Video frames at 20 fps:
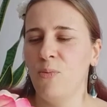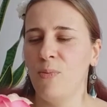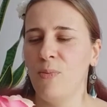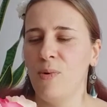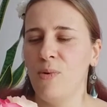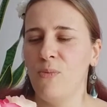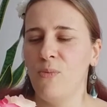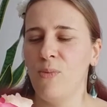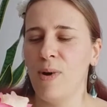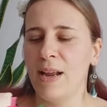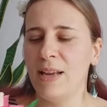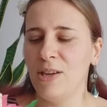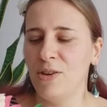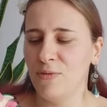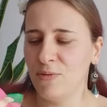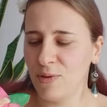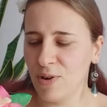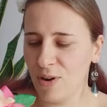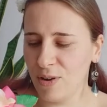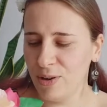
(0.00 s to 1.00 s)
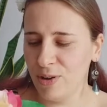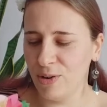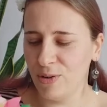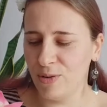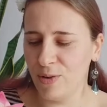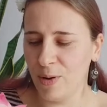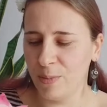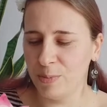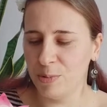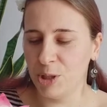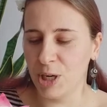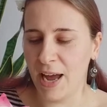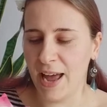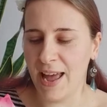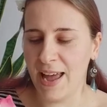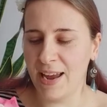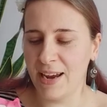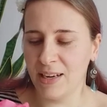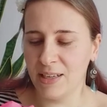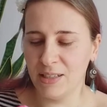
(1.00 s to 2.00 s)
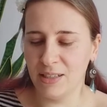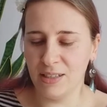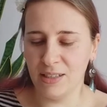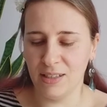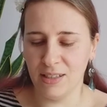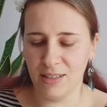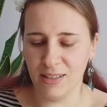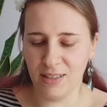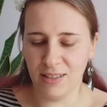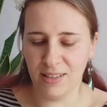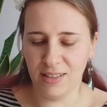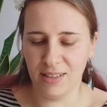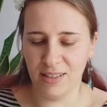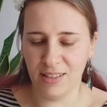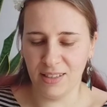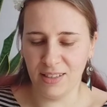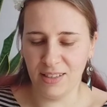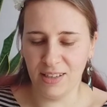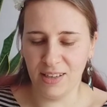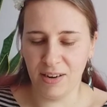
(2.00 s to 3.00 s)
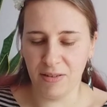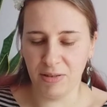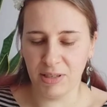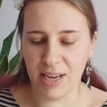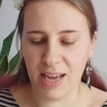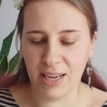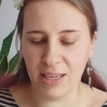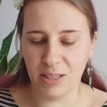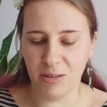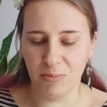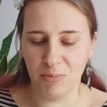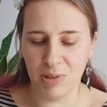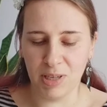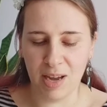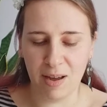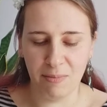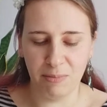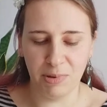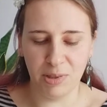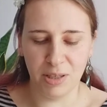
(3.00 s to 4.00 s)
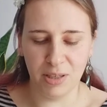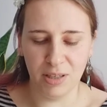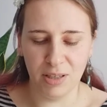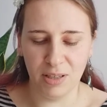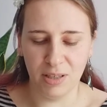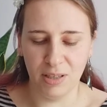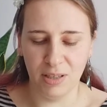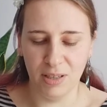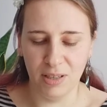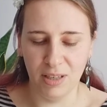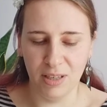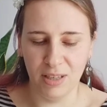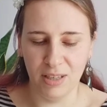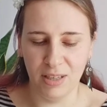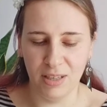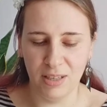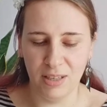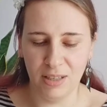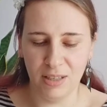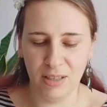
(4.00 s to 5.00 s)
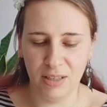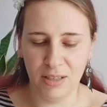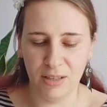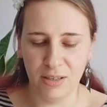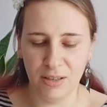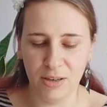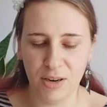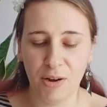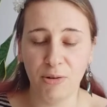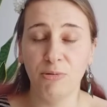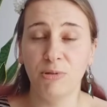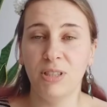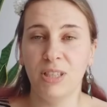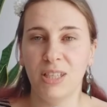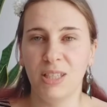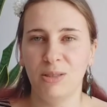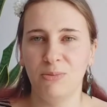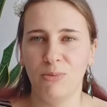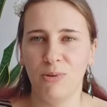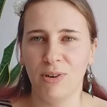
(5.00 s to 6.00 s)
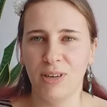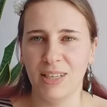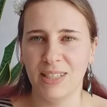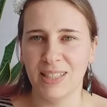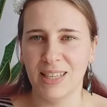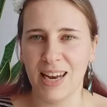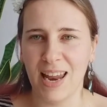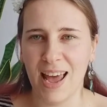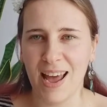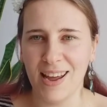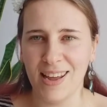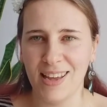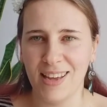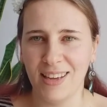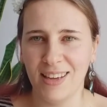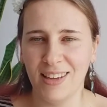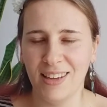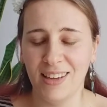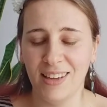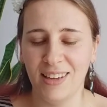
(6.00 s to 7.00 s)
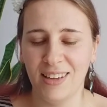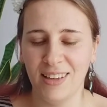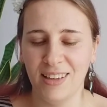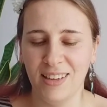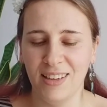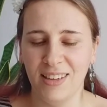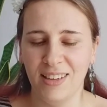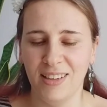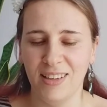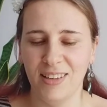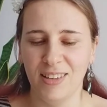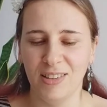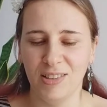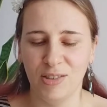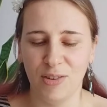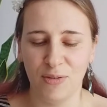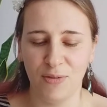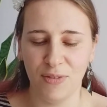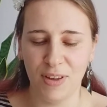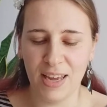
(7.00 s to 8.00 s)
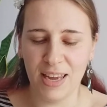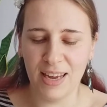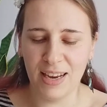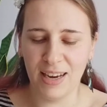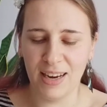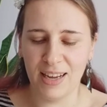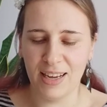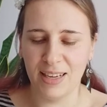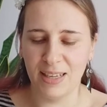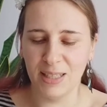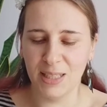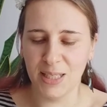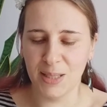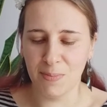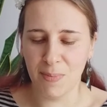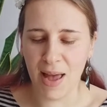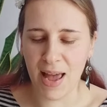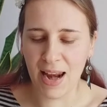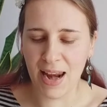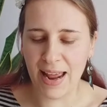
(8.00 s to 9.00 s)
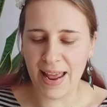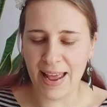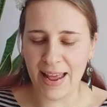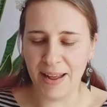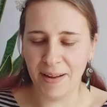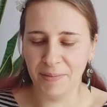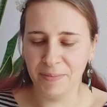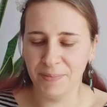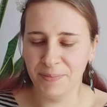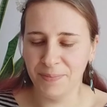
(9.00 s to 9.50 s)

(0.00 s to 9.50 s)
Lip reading: When you've got your object, take some time to notice what it's like, to feel it, smell it.